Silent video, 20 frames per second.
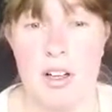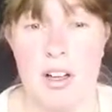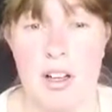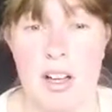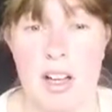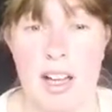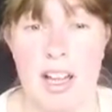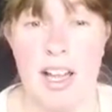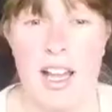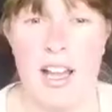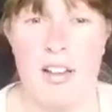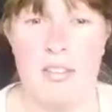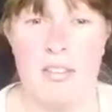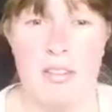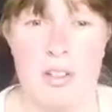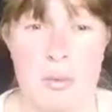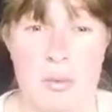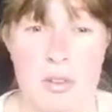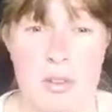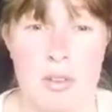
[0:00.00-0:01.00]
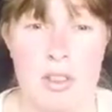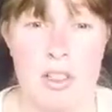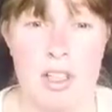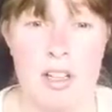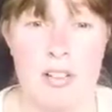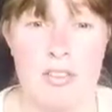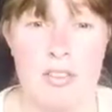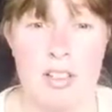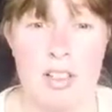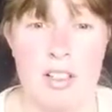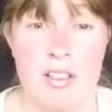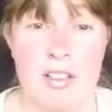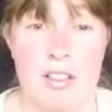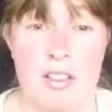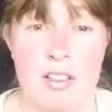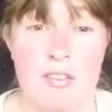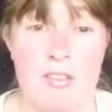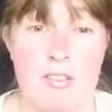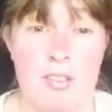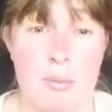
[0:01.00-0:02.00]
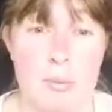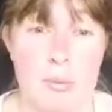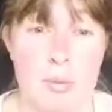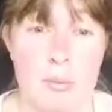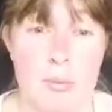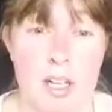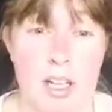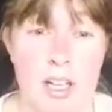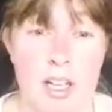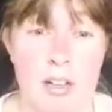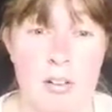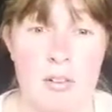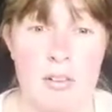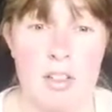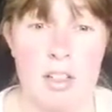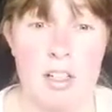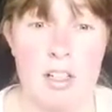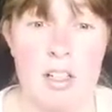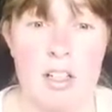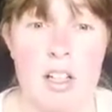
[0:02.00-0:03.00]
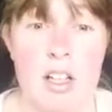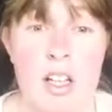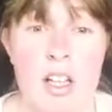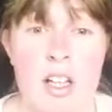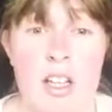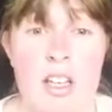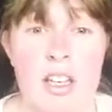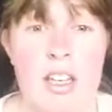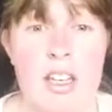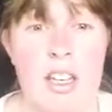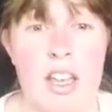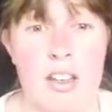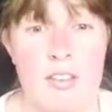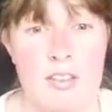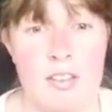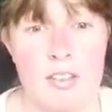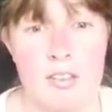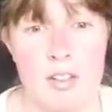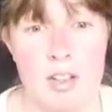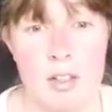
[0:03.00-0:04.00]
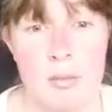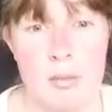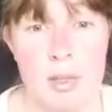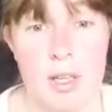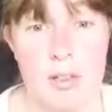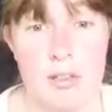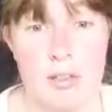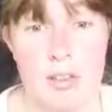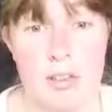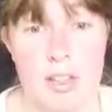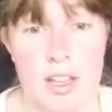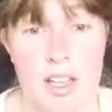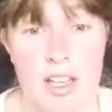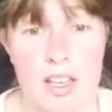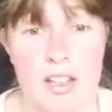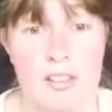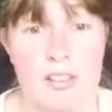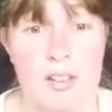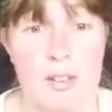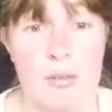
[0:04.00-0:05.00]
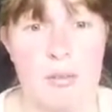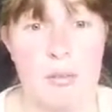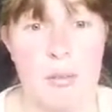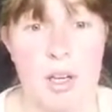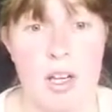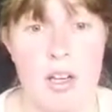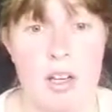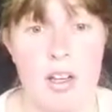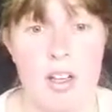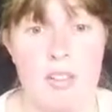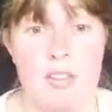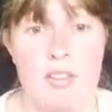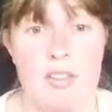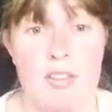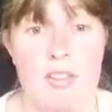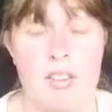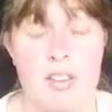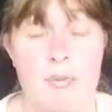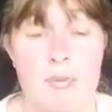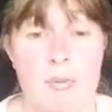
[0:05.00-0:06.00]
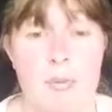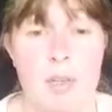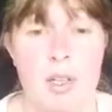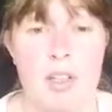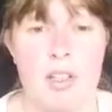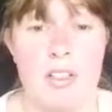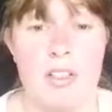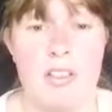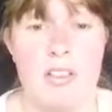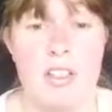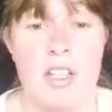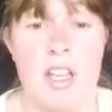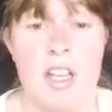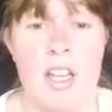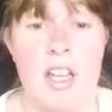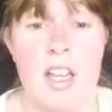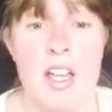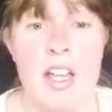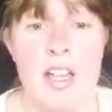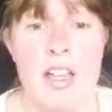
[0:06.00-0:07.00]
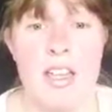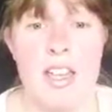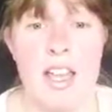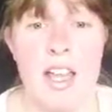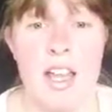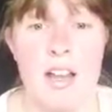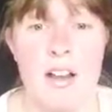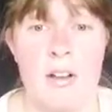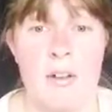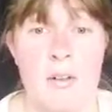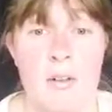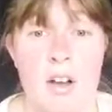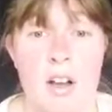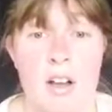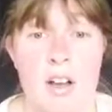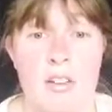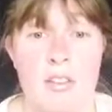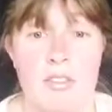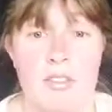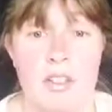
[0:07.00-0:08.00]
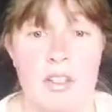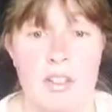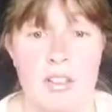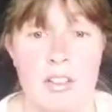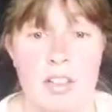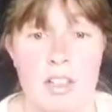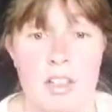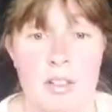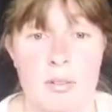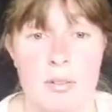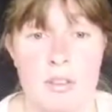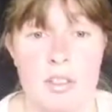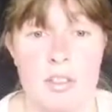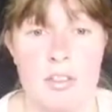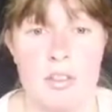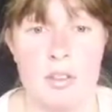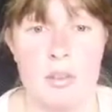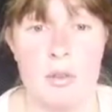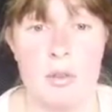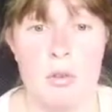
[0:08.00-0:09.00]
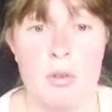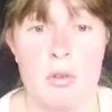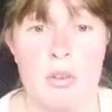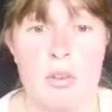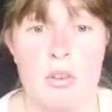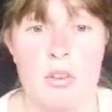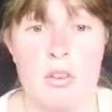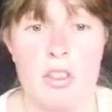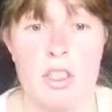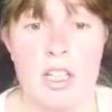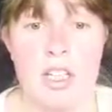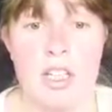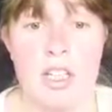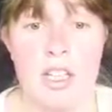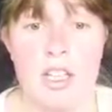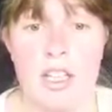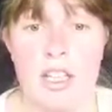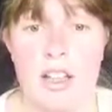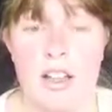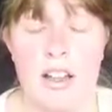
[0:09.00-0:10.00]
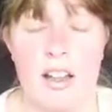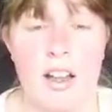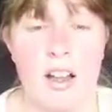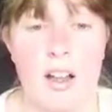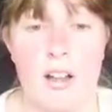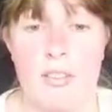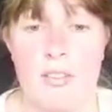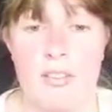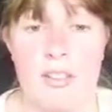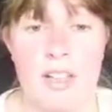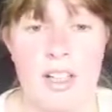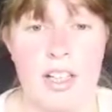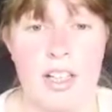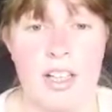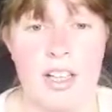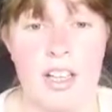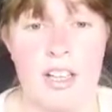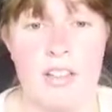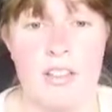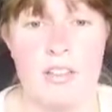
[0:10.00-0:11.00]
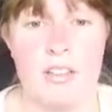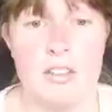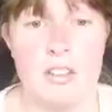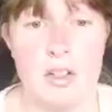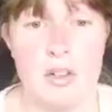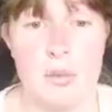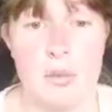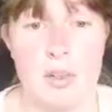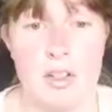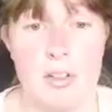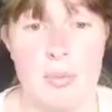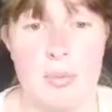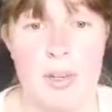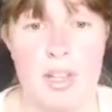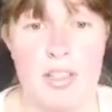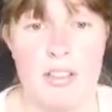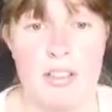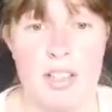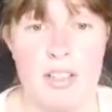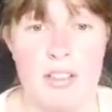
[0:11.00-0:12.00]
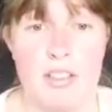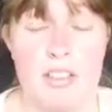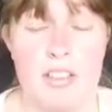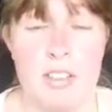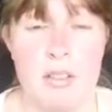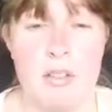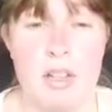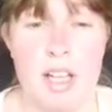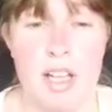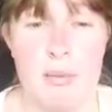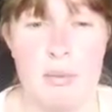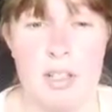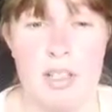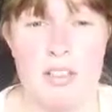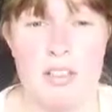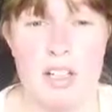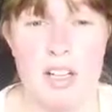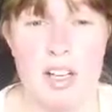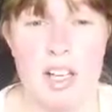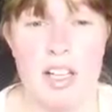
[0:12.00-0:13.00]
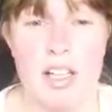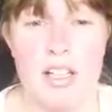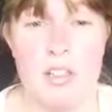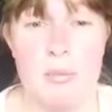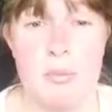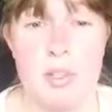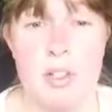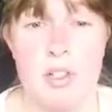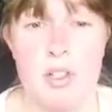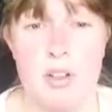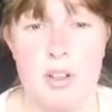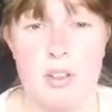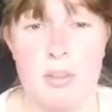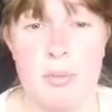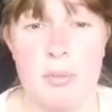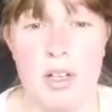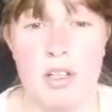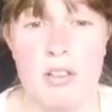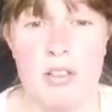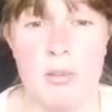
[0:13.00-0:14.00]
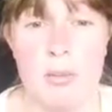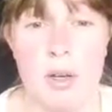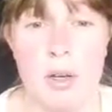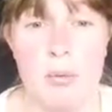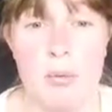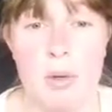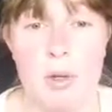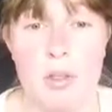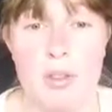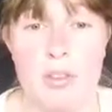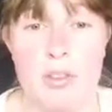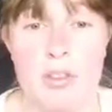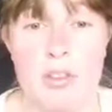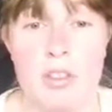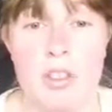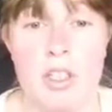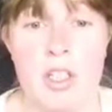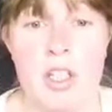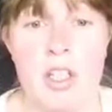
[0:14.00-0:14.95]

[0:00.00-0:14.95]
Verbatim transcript: I have rheumatoid arthritis and fibromyalgia. Never thought I'd be able to do anything with my life, but now I've just signed up to this course. I'm feeling so much better. Still getting a bit tired, but not as much as what I was.